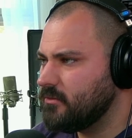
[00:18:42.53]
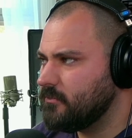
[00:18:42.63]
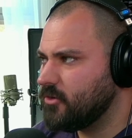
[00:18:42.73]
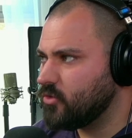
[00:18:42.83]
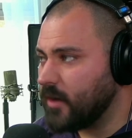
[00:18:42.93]

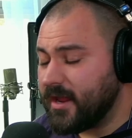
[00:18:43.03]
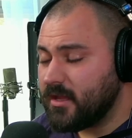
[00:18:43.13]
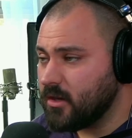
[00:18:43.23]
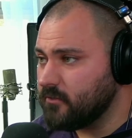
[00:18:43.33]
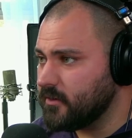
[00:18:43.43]

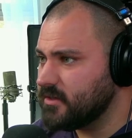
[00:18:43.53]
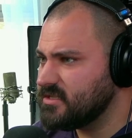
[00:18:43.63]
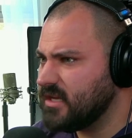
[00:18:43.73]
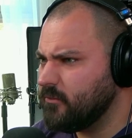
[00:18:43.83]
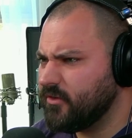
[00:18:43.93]
crying over.
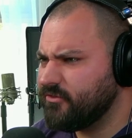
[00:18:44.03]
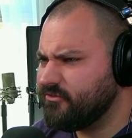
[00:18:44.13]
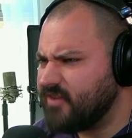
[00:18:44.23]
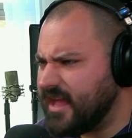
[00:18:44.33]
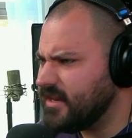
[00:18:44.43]
It's not worth
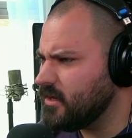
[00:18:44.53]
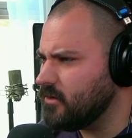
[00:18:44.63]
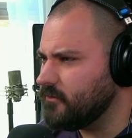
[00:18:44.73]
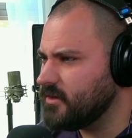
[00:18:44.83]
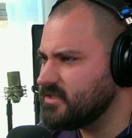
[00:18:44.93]
fighting
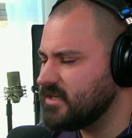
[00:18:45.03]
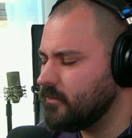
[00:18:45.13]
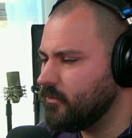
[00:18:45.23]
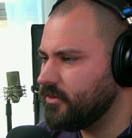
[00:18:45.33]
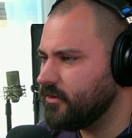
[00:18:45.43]
over. It's
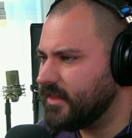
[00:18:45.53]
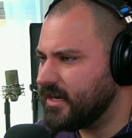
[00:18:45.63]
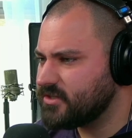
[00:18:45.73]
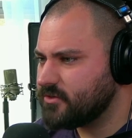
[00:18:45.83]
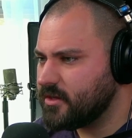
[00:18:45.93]
not worth all that
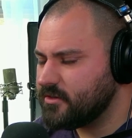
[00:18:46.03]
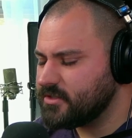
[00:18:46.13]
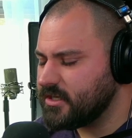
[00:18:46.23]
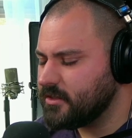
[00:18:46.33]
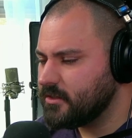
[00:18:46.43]
extra energy.